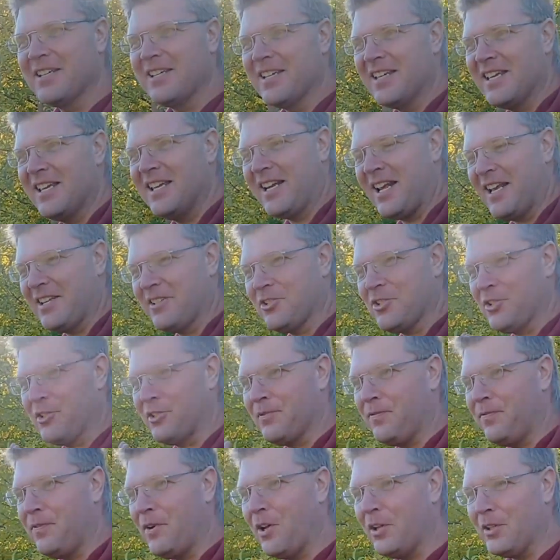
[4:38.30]
it has
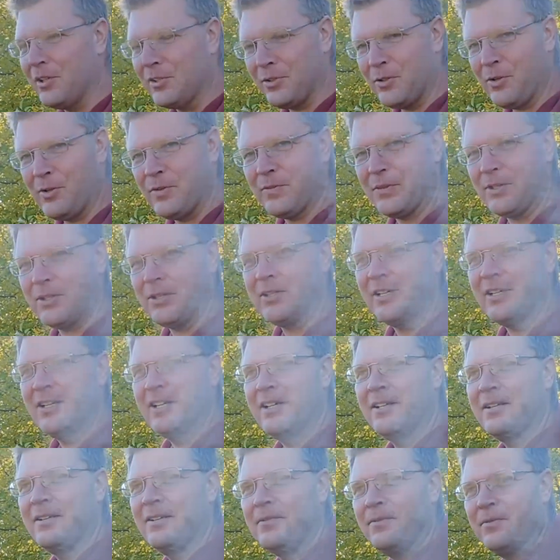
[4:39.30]
just fallen over
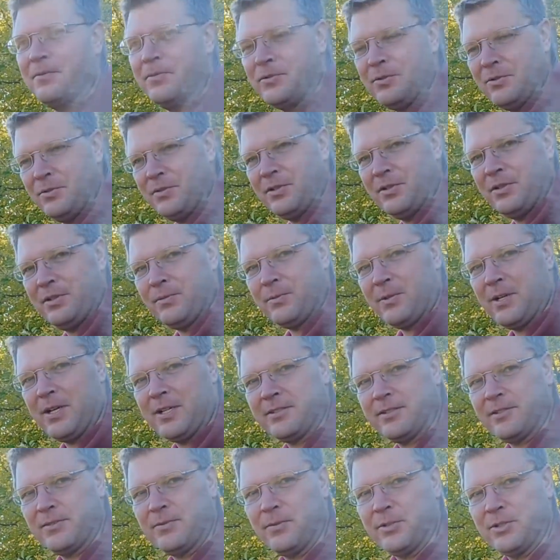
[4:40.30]
due to the
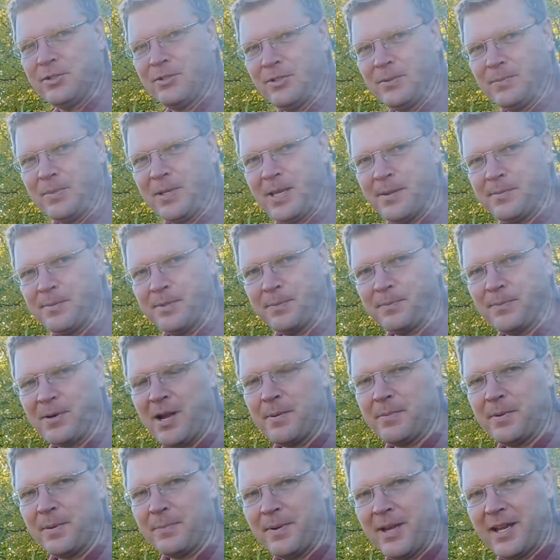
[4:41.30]
roots. We should be able to
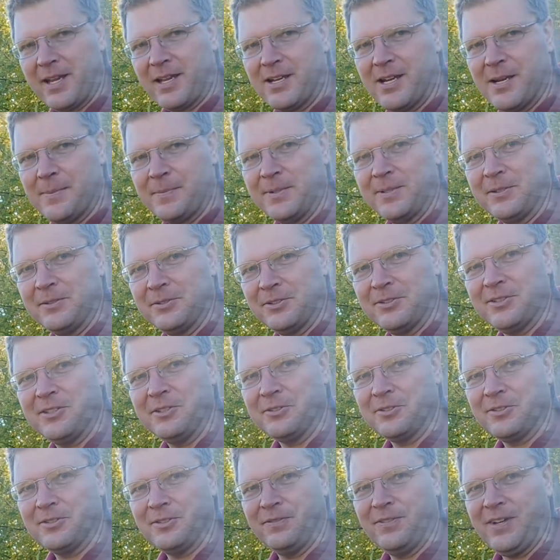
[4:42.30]
prop it back up and it'll still
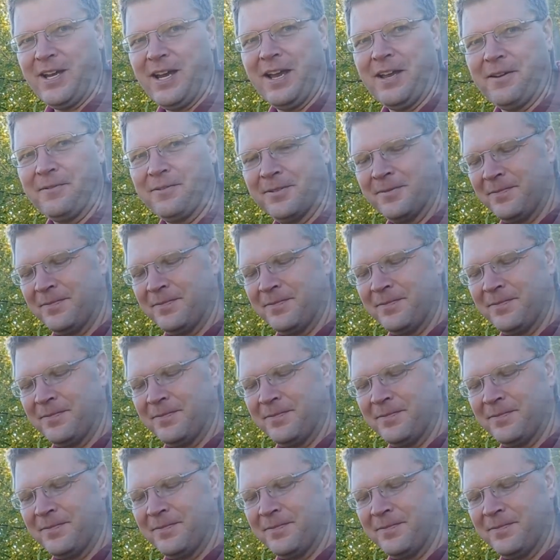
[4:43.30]
survive.